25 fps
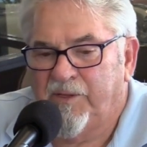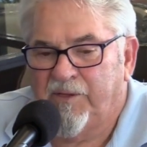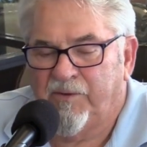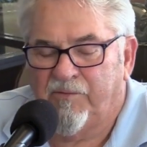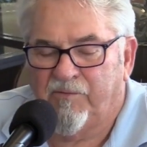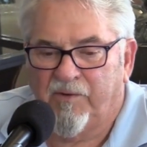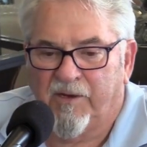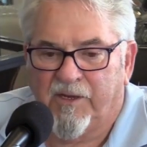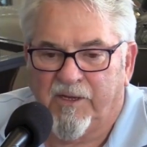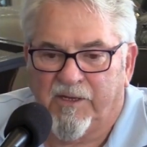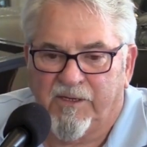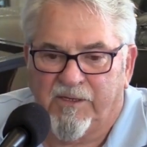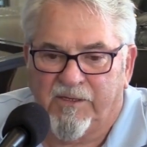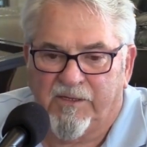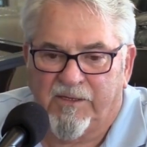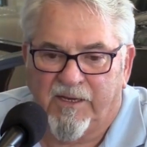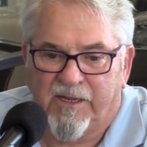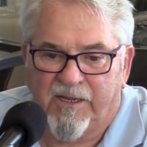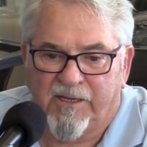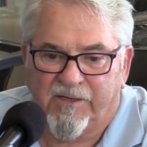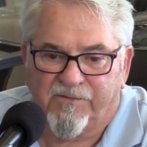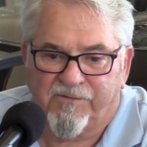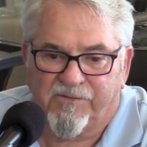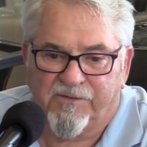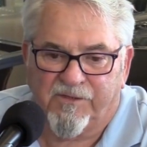being
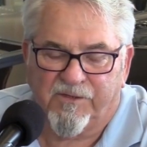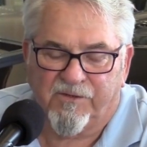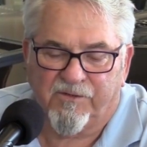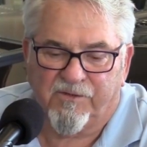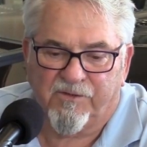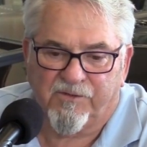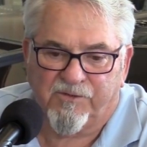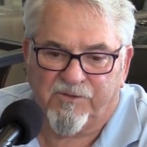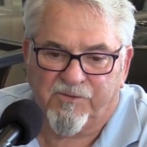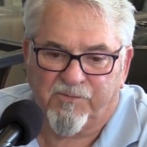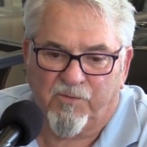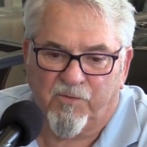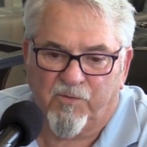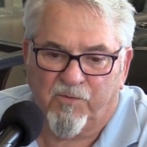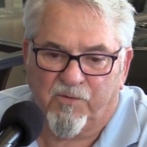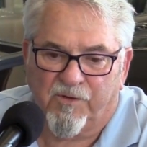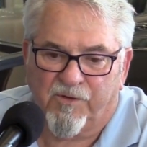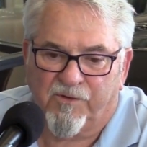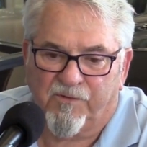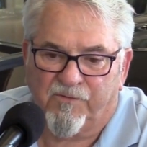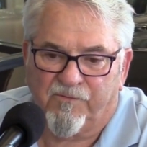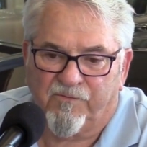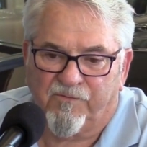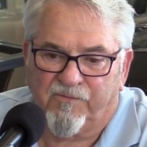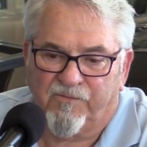recognized in the
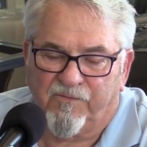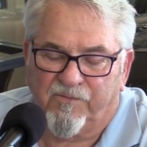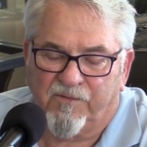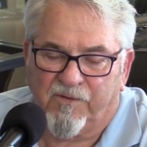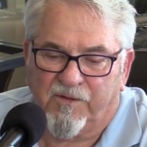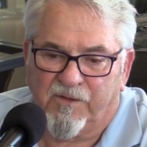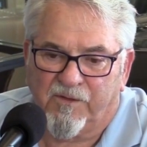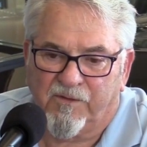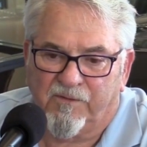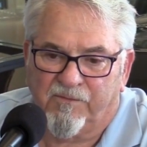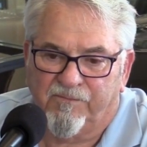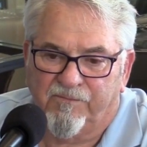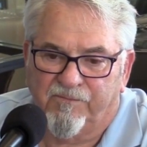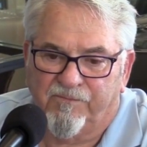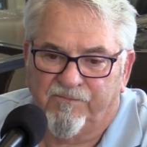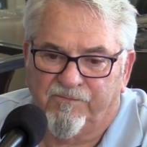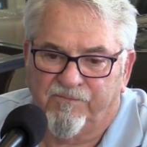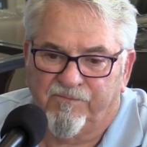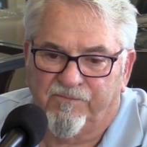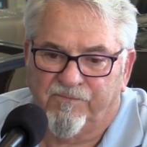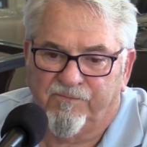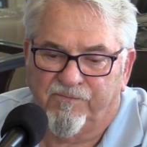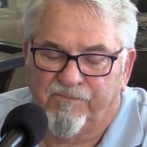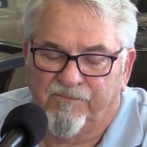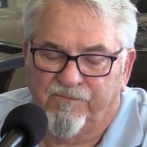sport of
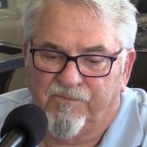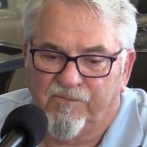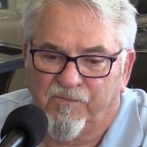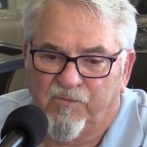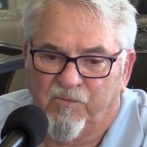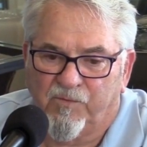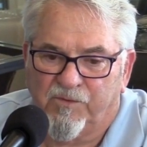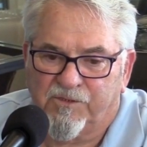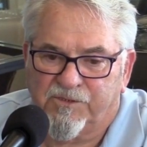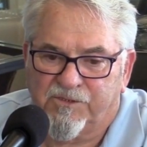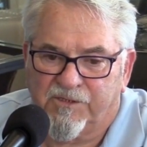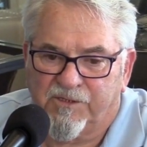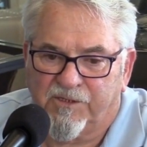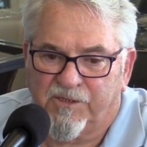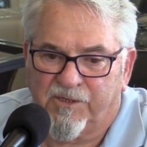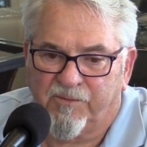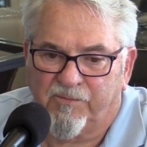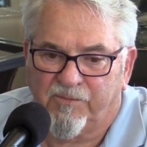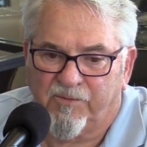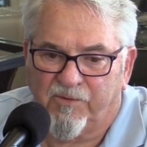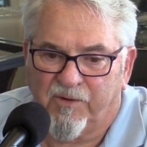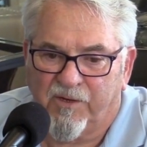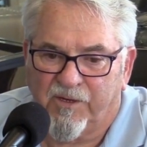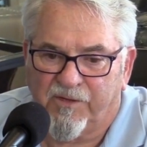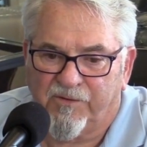Winston
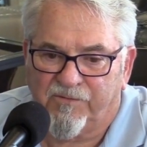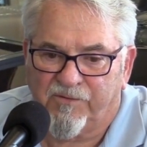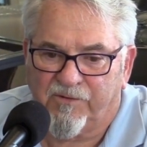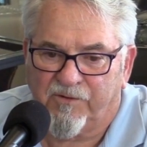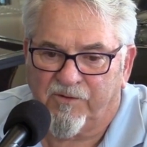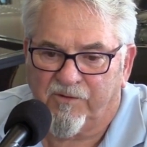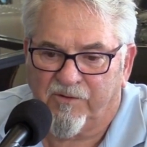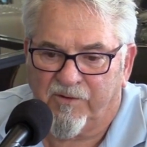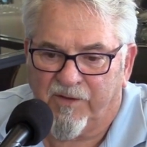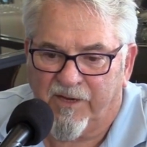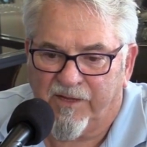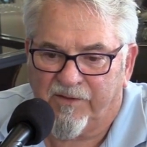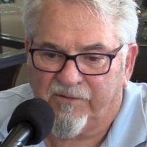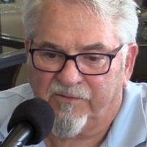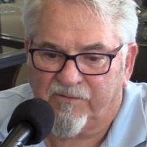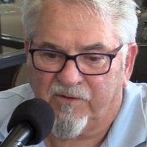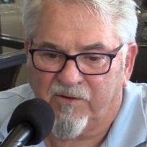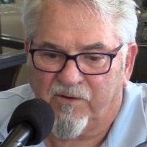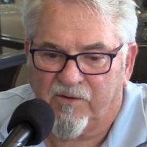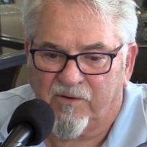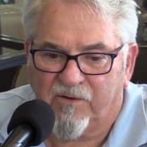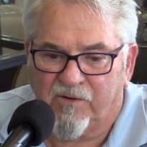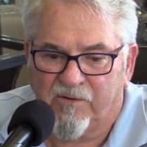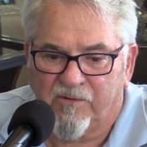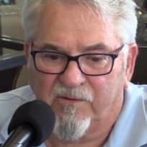Cup racing or
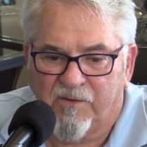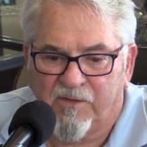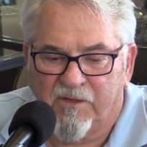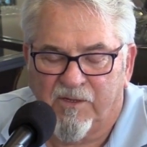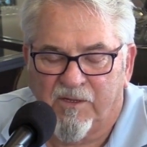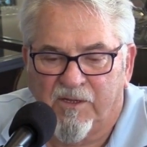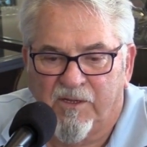NASCAR.